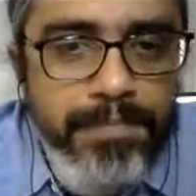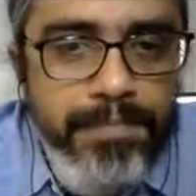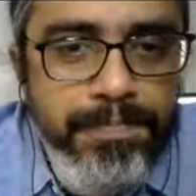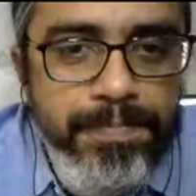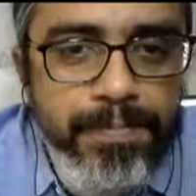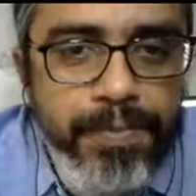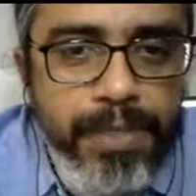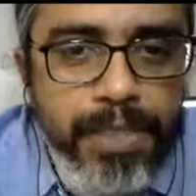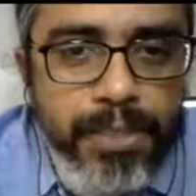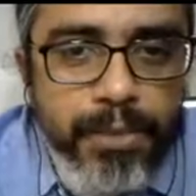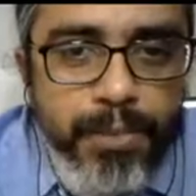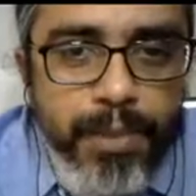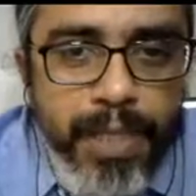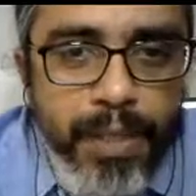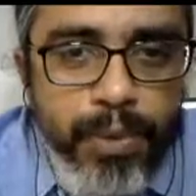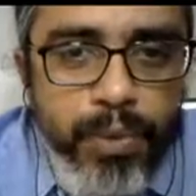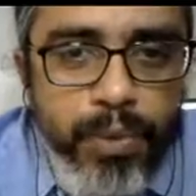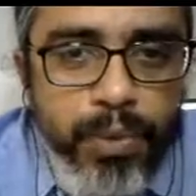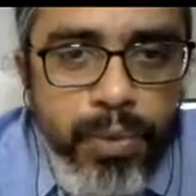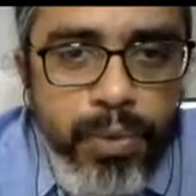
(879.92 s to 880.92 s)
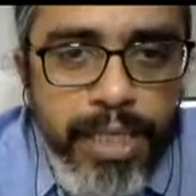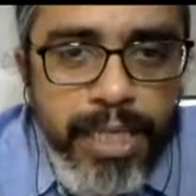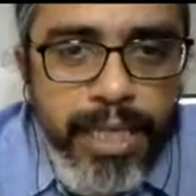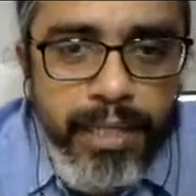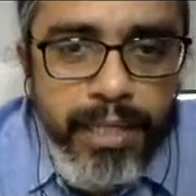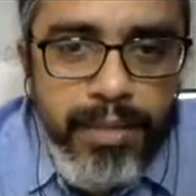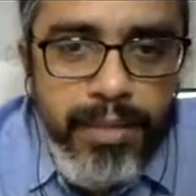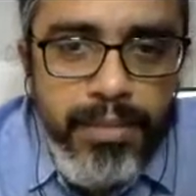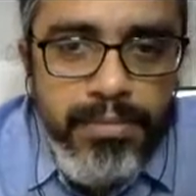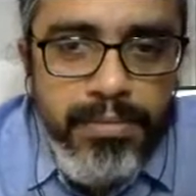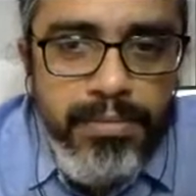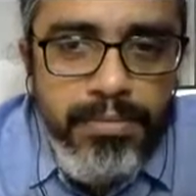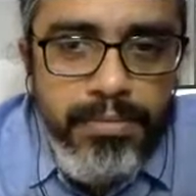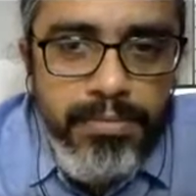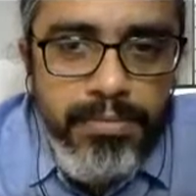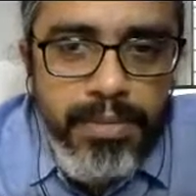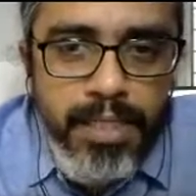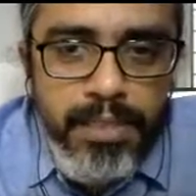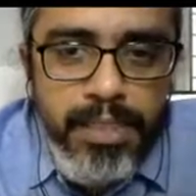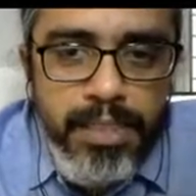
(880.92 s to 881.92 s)
Data value here
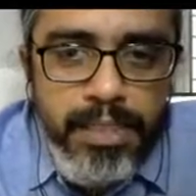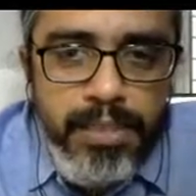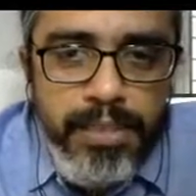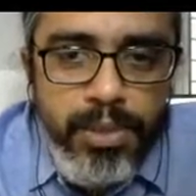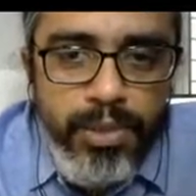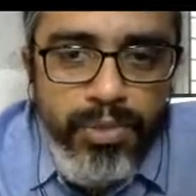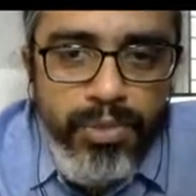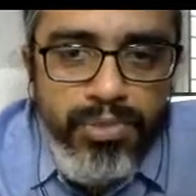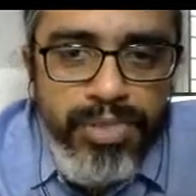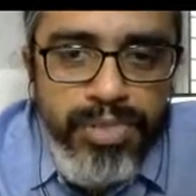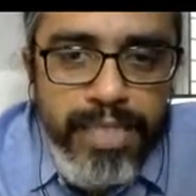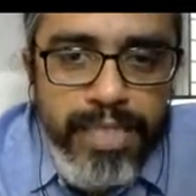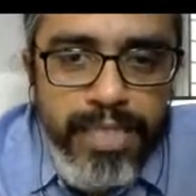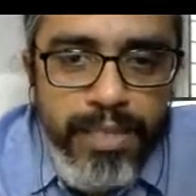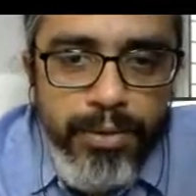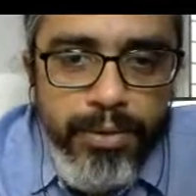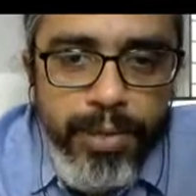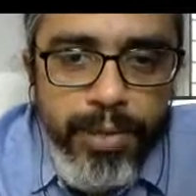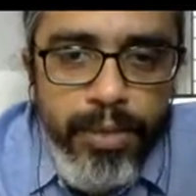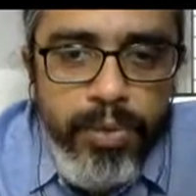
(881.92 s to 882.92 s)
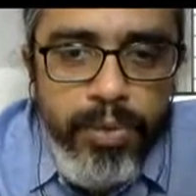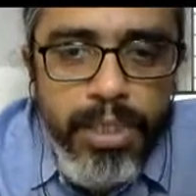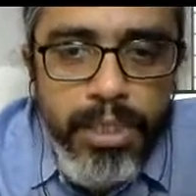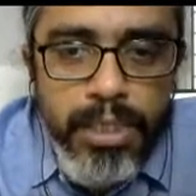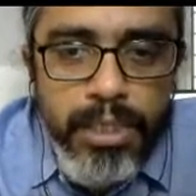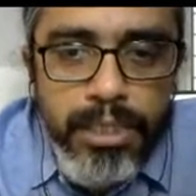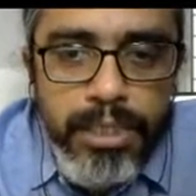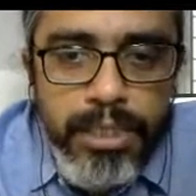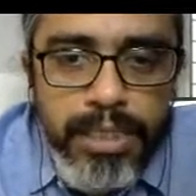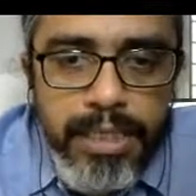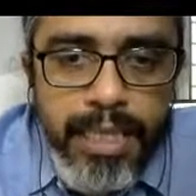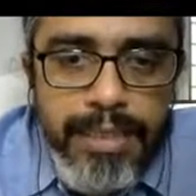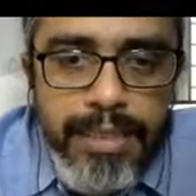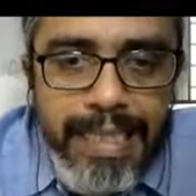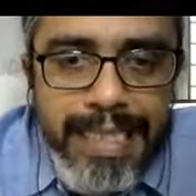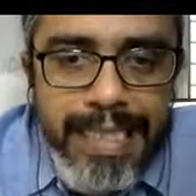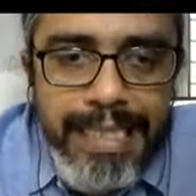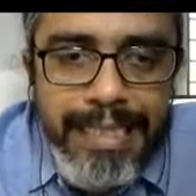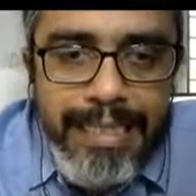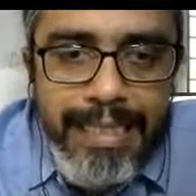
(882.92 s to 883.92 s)
as a set of data values. So
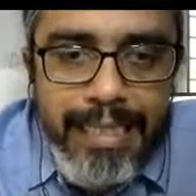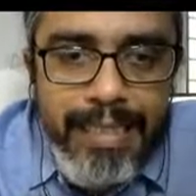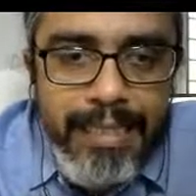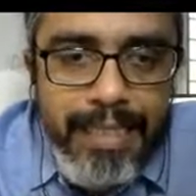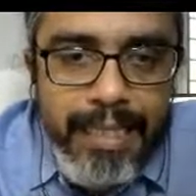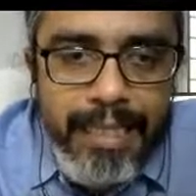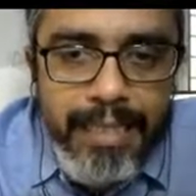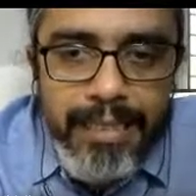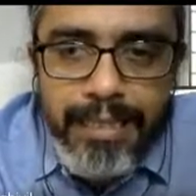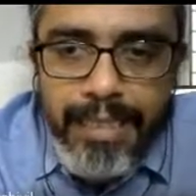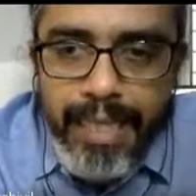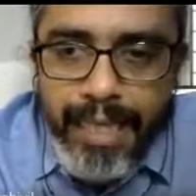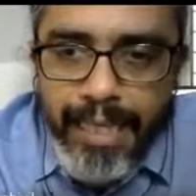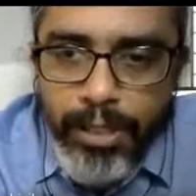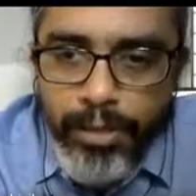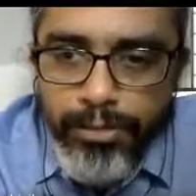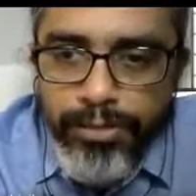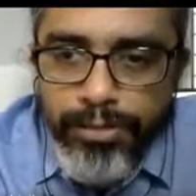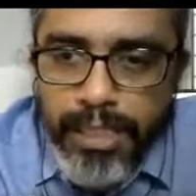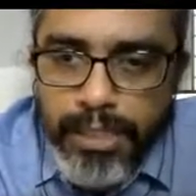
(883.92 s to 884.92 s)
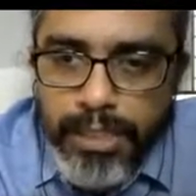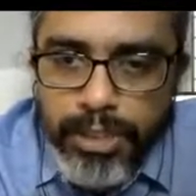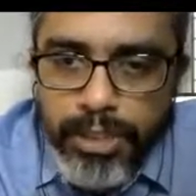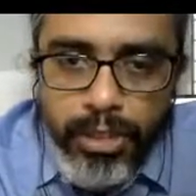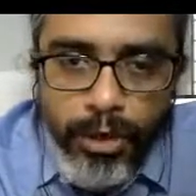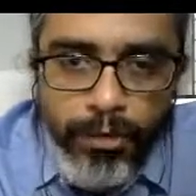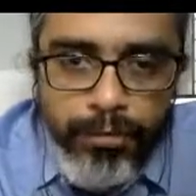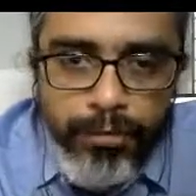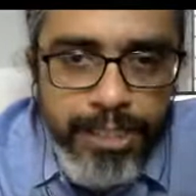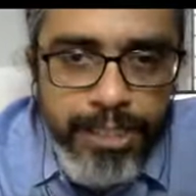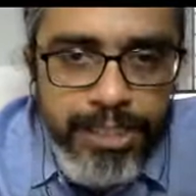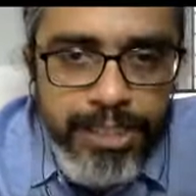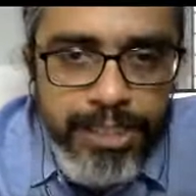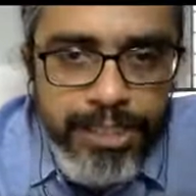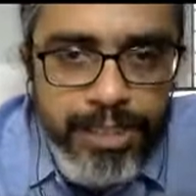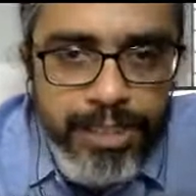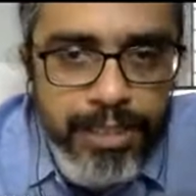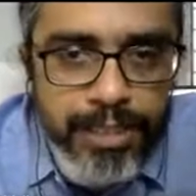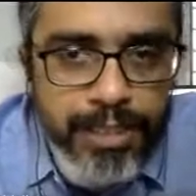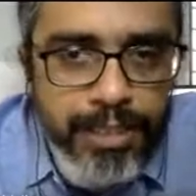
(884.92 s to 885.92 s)
it's kind of list of
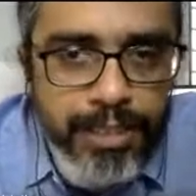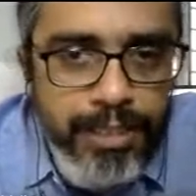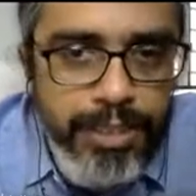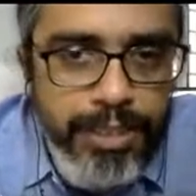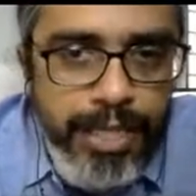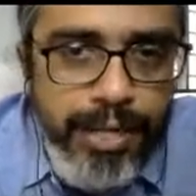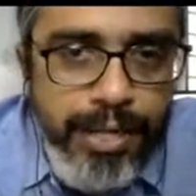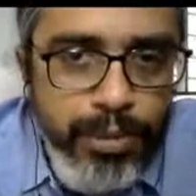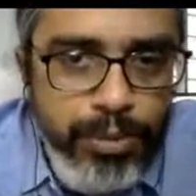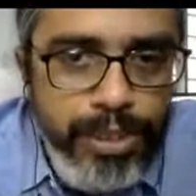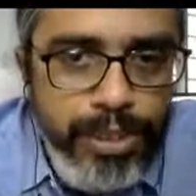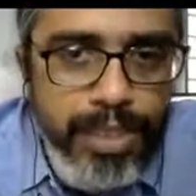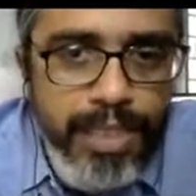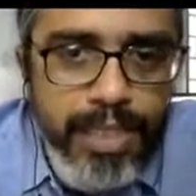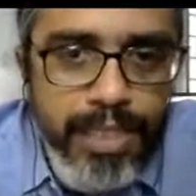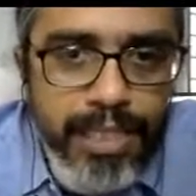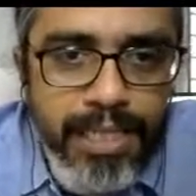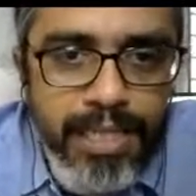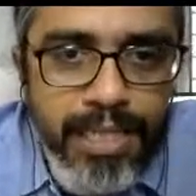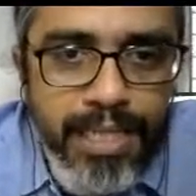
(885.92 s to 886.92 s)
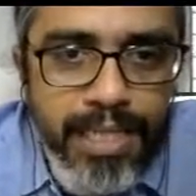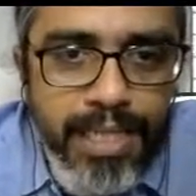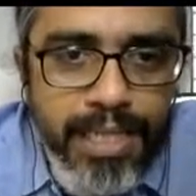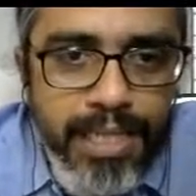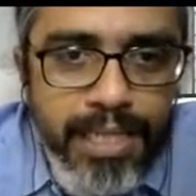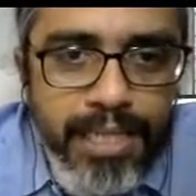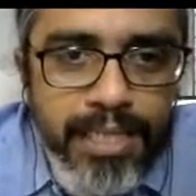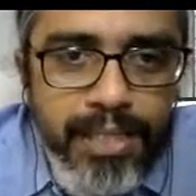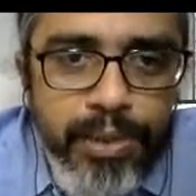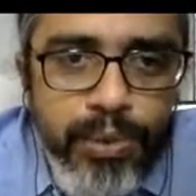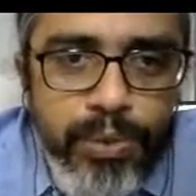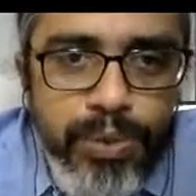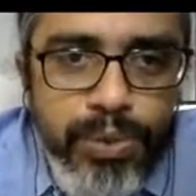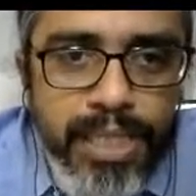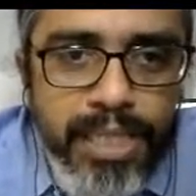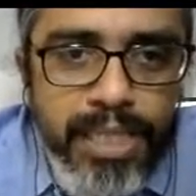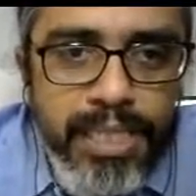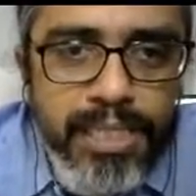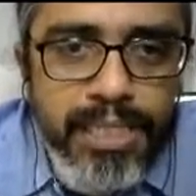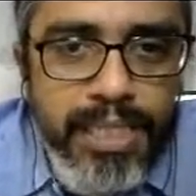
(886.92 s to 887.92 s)
lists. See, you see
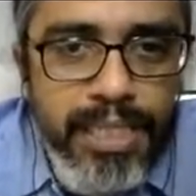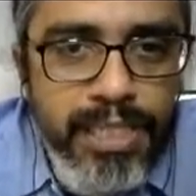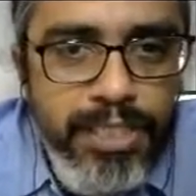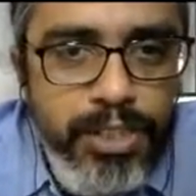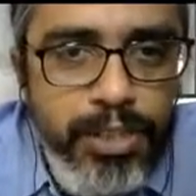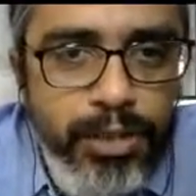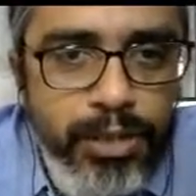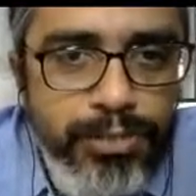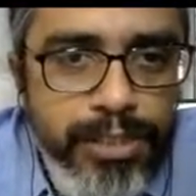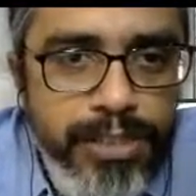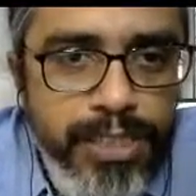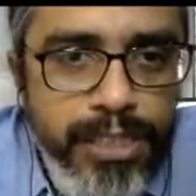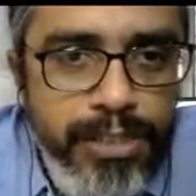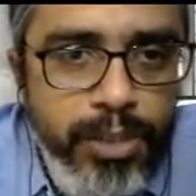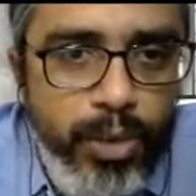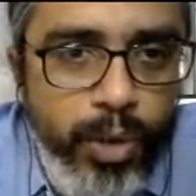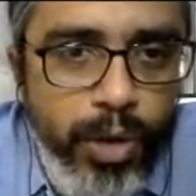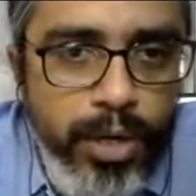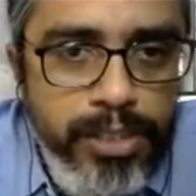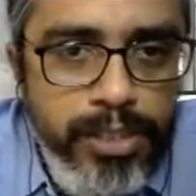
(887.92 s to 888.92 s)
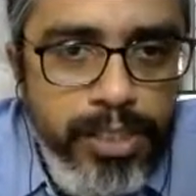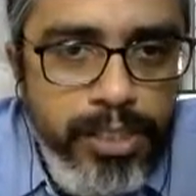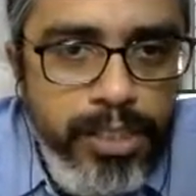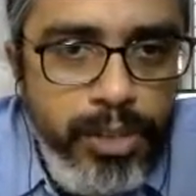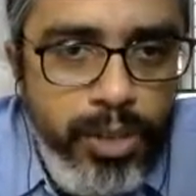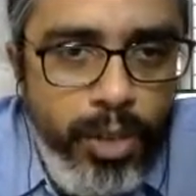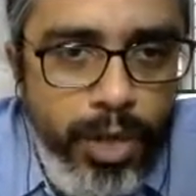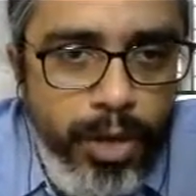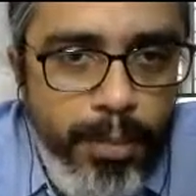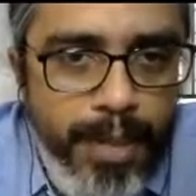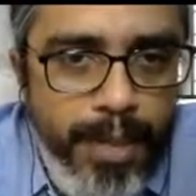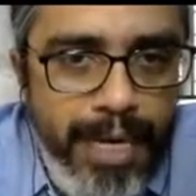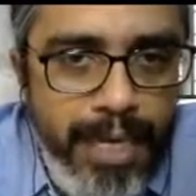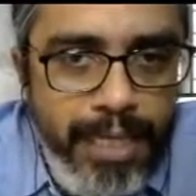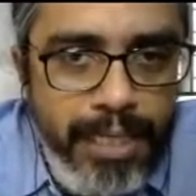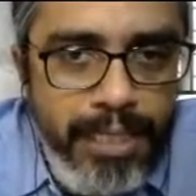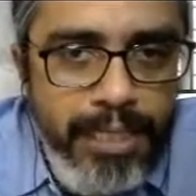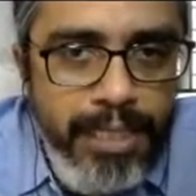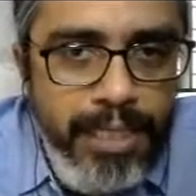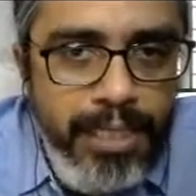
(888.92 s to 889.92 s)
it's a list of lists. See the square
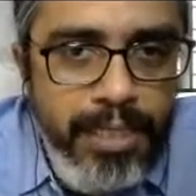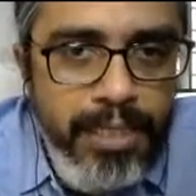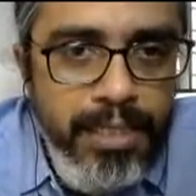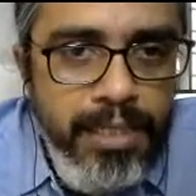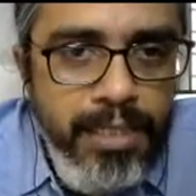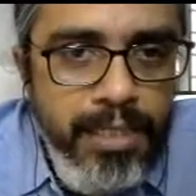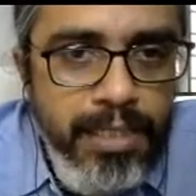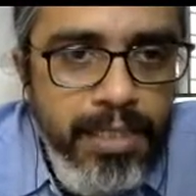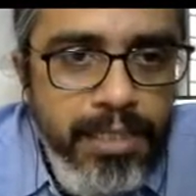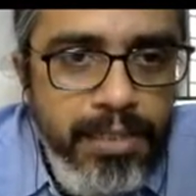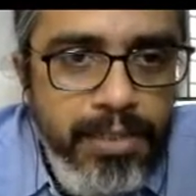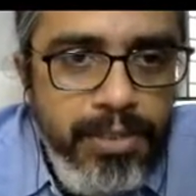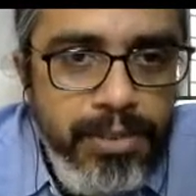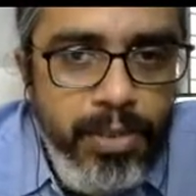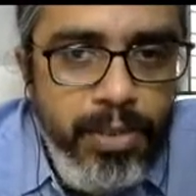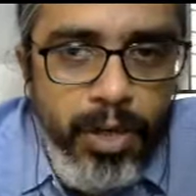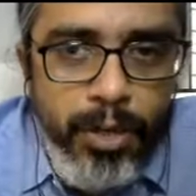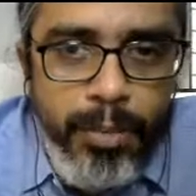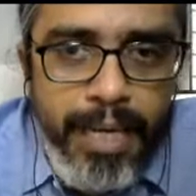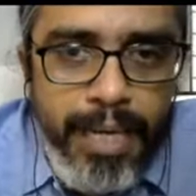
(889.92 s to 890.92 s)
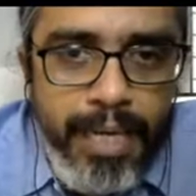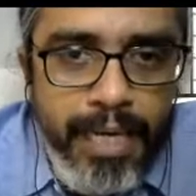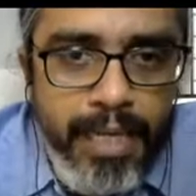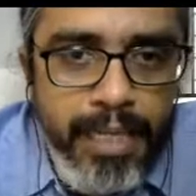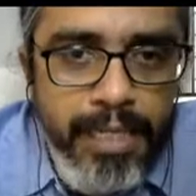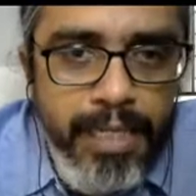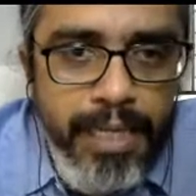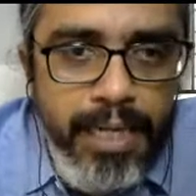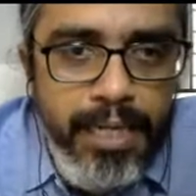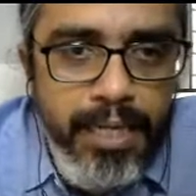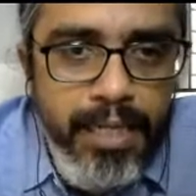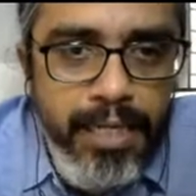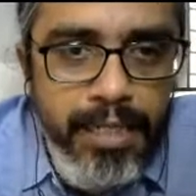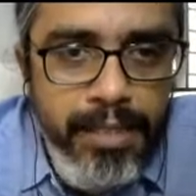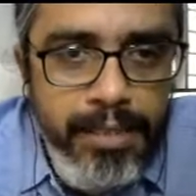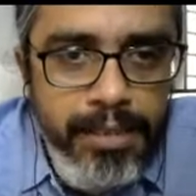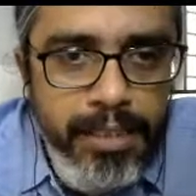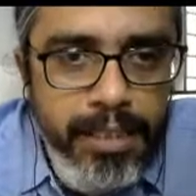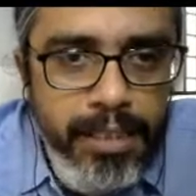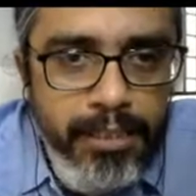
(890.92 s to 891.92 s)
bracket here. Square bracket here.
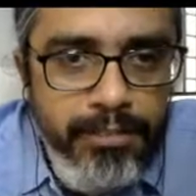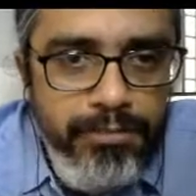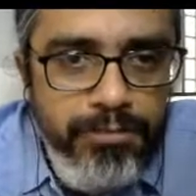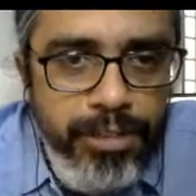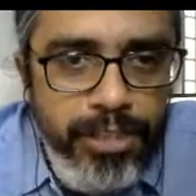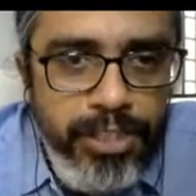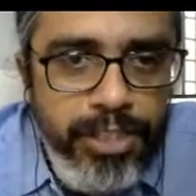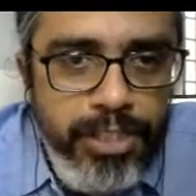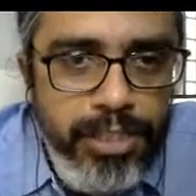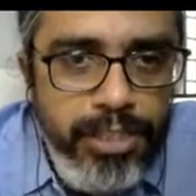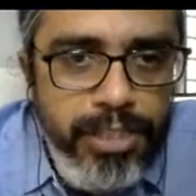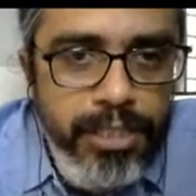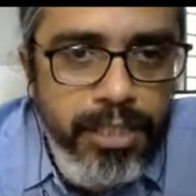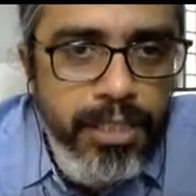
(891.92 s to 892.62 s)
The first